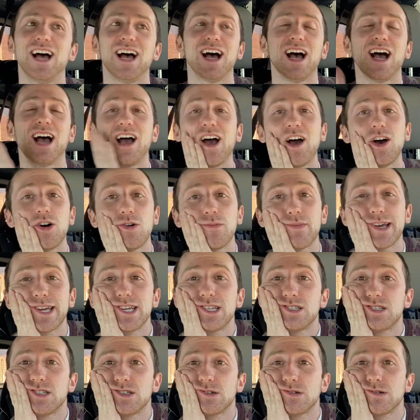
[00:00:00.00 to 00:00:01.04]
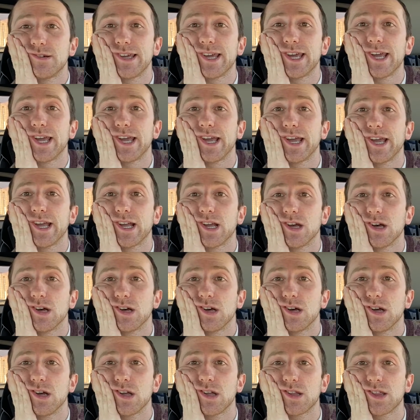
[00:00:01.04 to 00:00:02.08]
How am I doing?
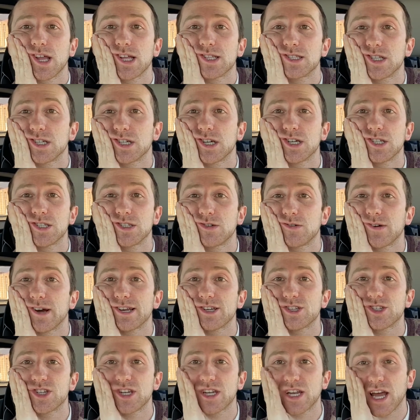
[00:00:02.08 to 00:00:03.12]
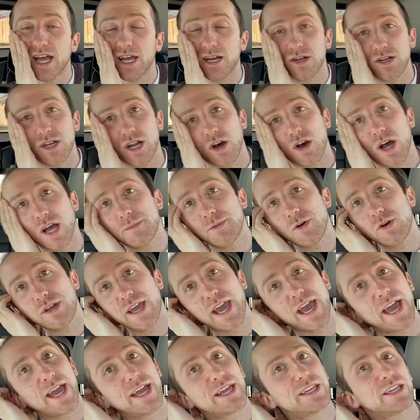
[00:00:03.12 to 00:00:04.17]
Oh, that's a good question. I don't know. I'm
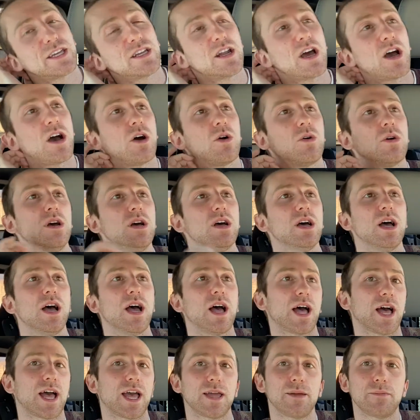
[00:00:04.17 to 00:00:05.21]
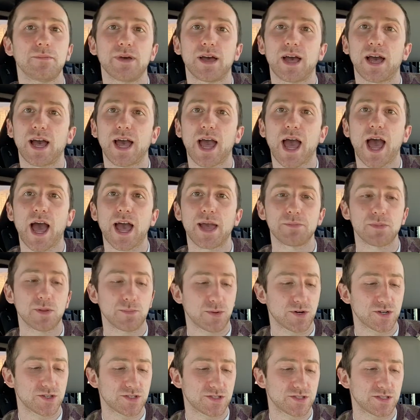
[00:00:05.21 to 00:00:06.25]
okay. You know, I'm I, I'm the
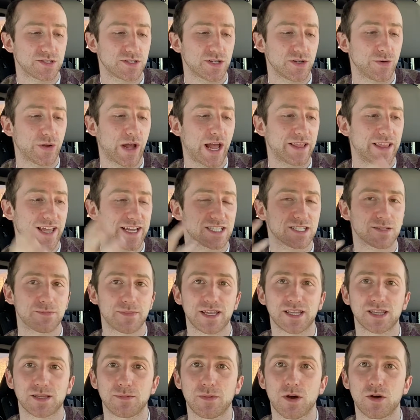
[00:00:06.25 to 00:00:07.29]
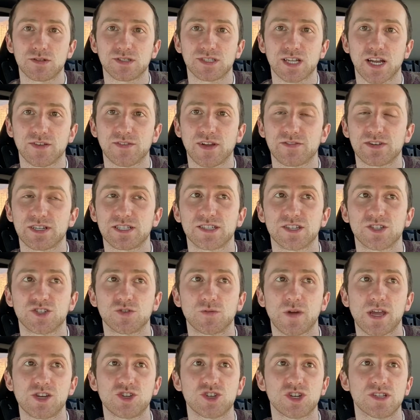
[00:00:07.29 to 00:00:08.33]
person who I like to make the most out of every
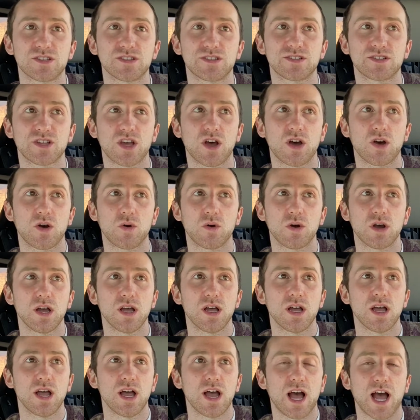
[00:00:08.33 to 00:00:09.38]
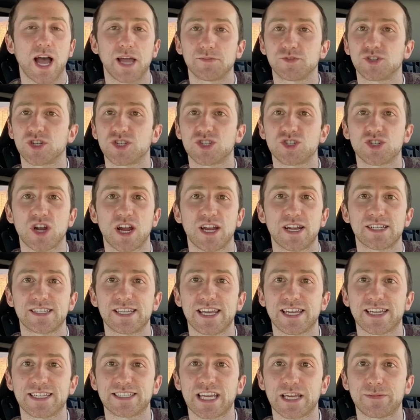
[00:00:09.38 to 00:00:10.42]
situation, so I'm just trying to
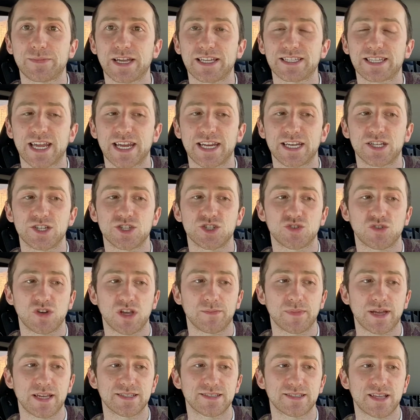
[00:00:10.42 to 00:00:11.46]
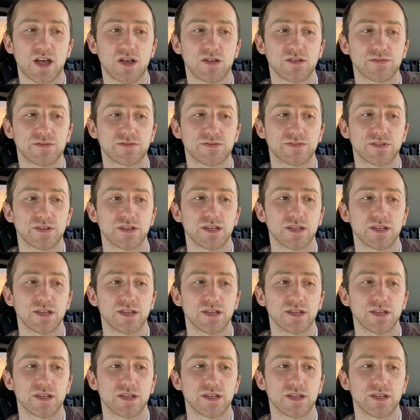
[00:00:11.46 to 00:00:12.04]
take it day by day and enjoy myself